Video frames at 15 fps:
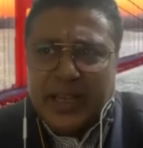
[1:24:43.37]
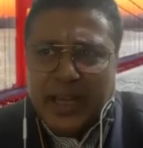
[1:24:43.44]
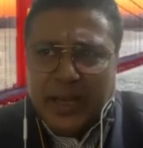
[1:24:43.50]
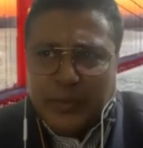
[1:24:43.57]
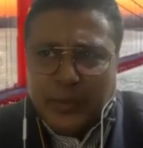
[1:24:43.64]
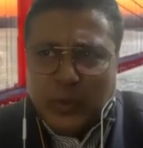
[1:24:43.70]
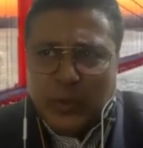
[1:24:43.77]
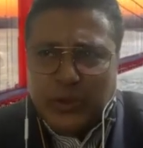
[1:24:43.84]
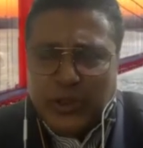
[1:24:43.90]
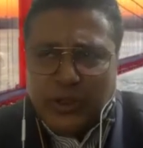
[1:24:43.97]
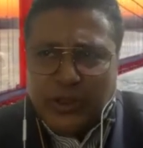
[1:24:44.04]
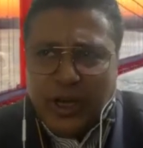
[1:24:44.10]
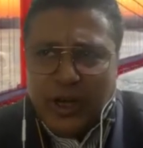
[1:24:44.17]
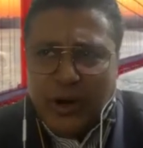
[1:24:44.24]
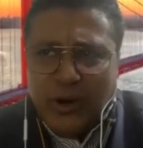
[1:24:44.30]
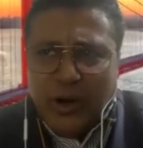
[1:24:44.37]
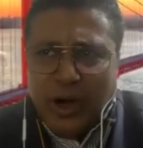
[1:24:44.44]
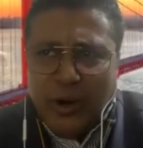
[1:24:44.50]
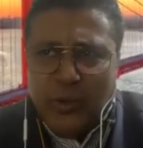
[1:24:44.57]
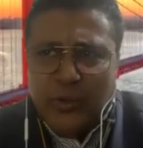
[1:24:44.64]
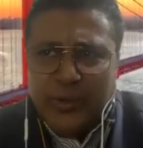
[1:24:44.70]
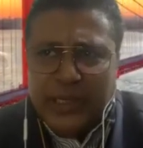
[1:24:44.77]
approach on
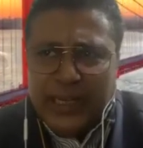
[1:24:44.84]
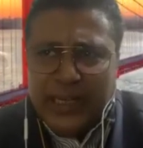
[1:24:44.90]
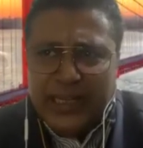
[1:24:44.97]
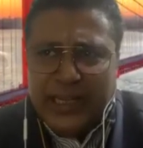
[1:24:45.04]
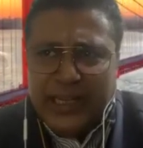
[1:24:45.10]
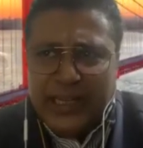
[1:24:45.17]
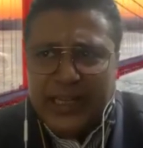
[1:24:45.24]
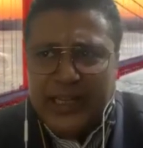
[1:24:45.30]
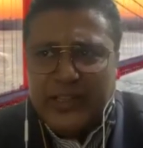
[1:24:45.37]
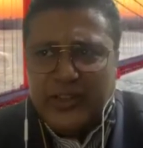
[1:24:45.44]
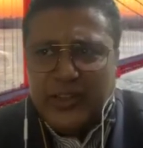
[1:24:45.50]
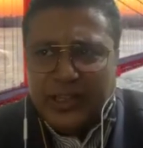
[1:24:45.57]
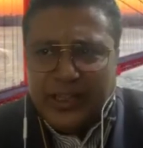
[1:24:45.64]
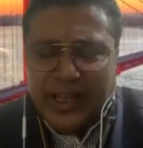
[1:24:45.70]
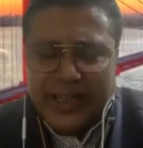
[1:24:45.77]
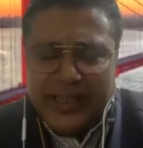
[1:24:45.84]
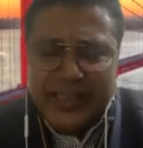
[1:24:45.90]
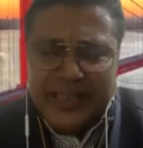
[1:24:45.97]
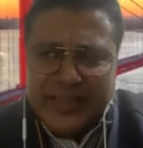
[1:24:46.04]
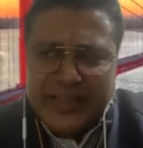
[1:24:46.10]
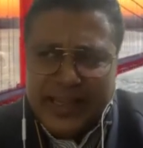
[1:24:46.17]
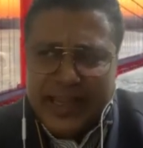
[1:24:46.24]
how we engage, align,
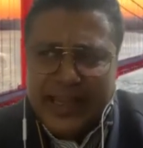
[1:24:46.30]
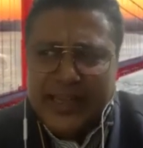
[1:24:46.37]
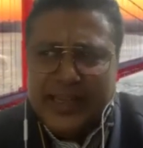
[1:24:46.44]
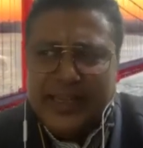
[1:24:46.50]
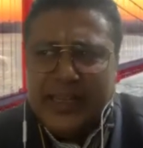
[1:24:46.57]
scale,